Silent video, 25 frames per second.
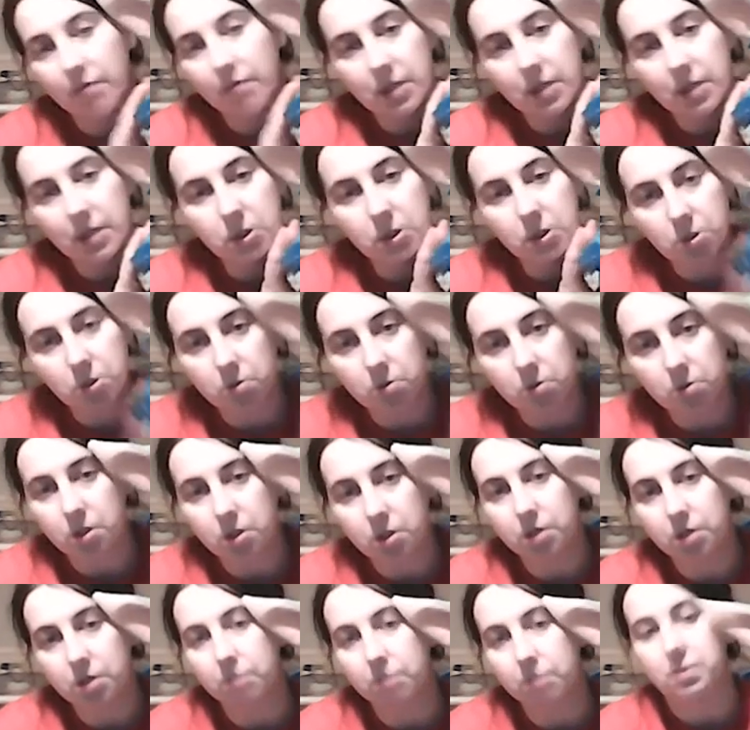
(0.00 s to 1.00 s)
He's too
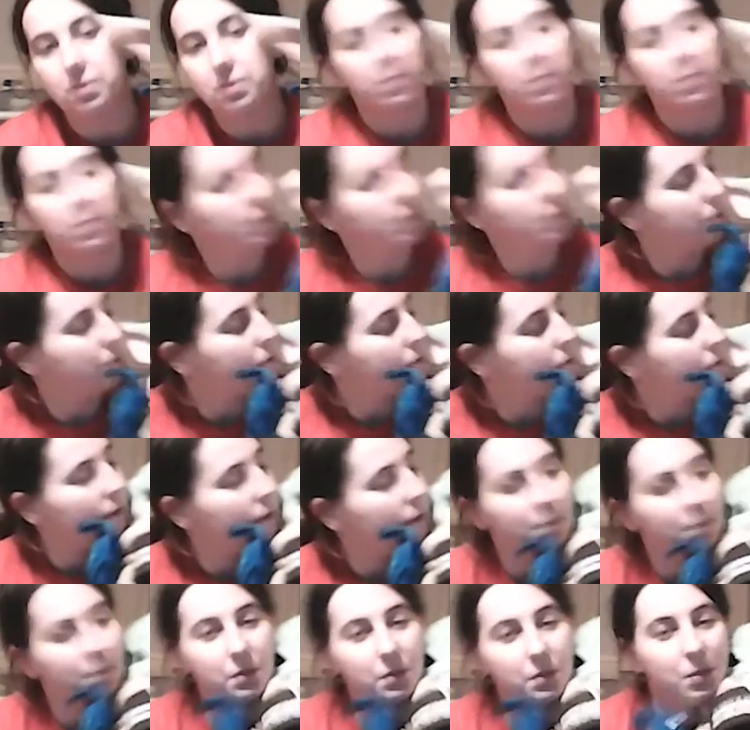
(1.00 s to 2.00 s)
cute and
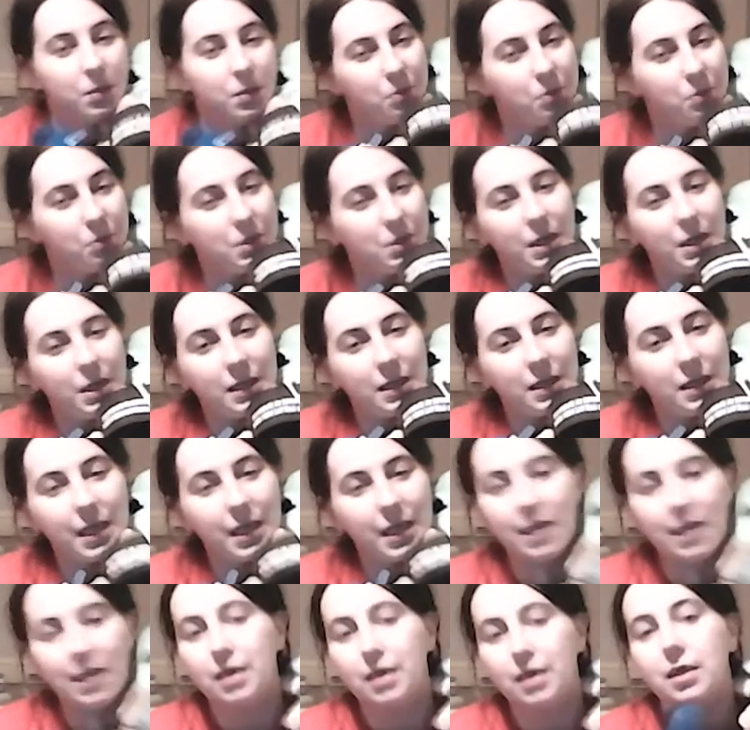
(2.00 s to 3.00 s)
too
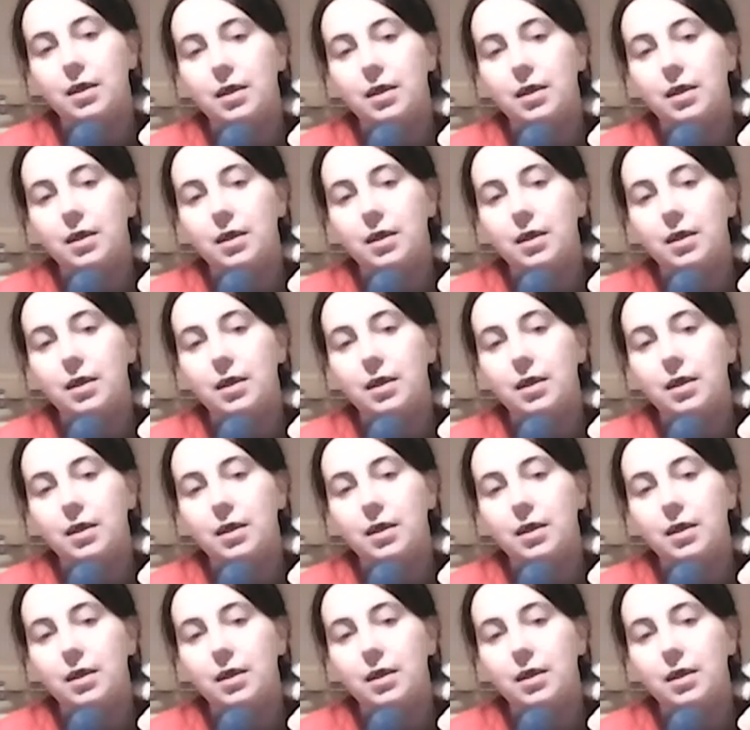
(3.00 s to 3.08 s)
cuddly